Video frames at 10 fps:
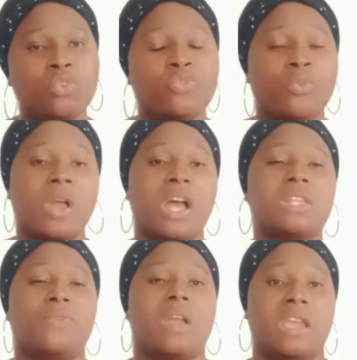
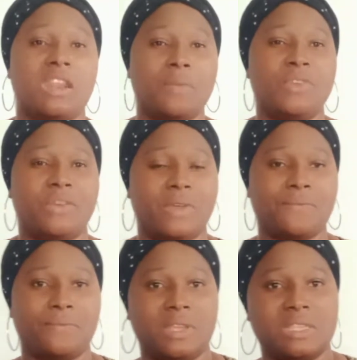requires for academic
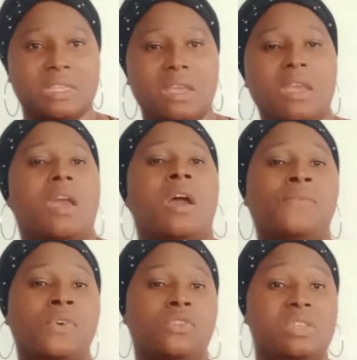reference. And
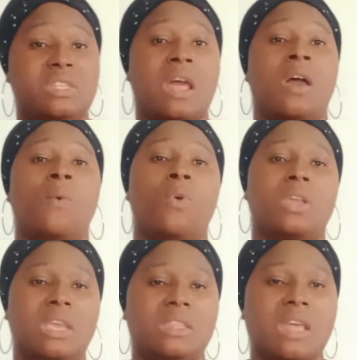for those that are
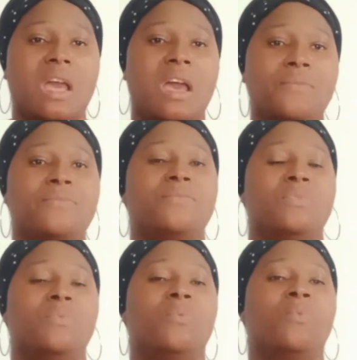working, that have
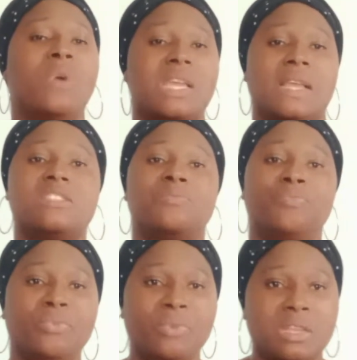work
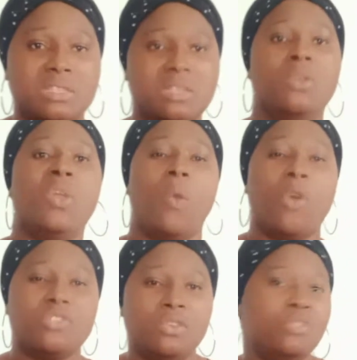experience, we
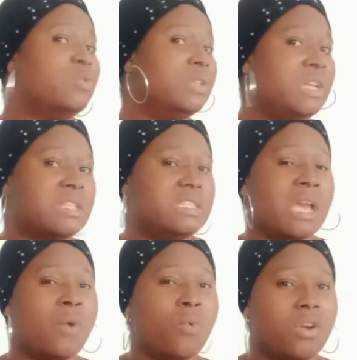also need to get
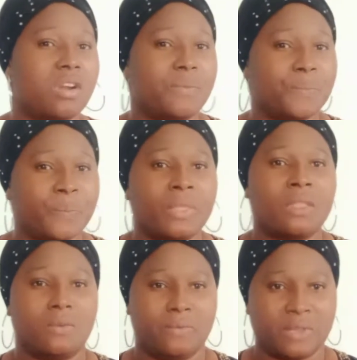their work
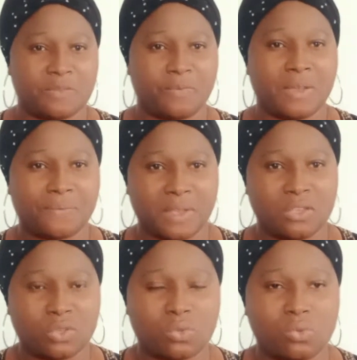
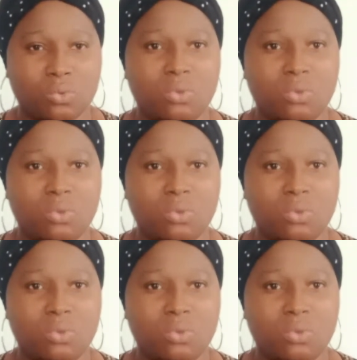reference too.